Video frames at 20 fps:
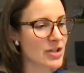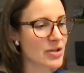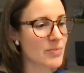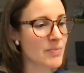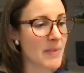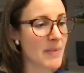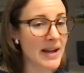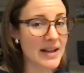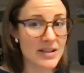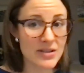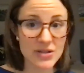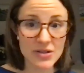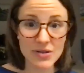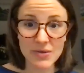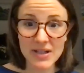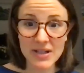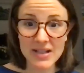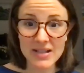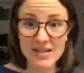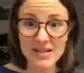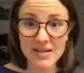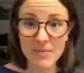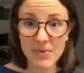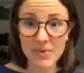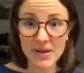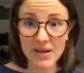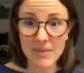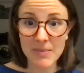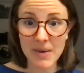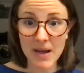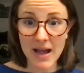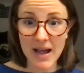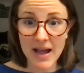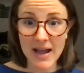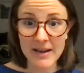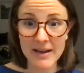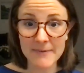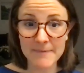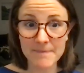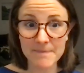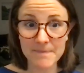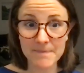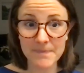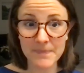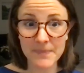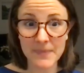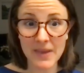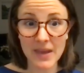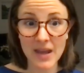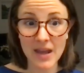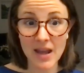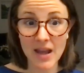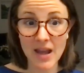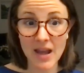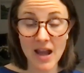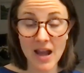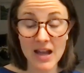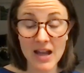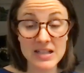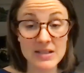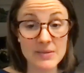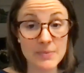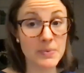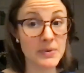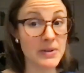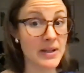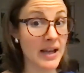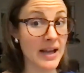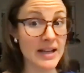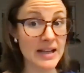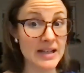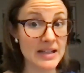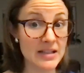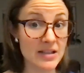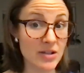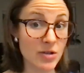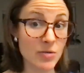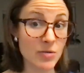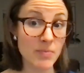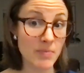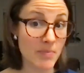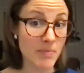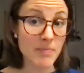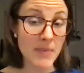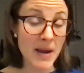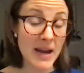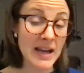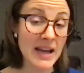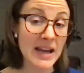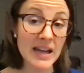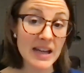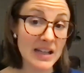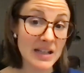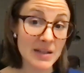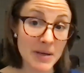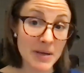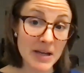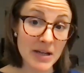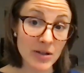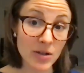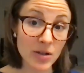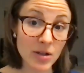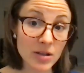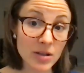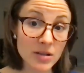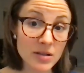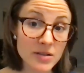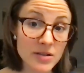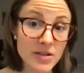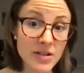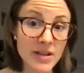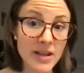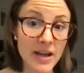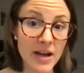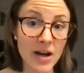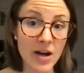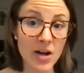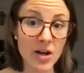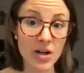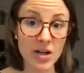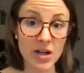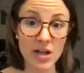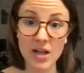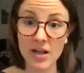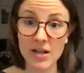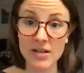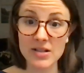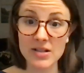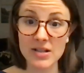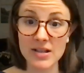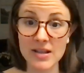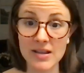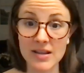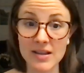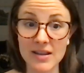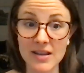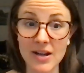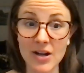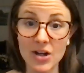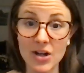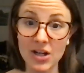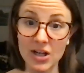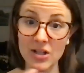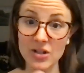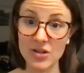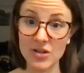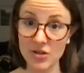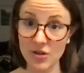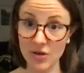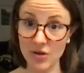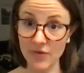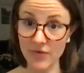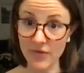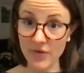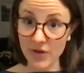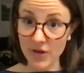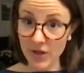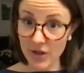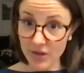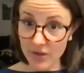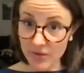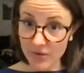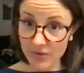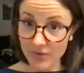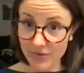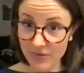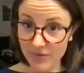you might do it simply by making an appeal to their concern for you.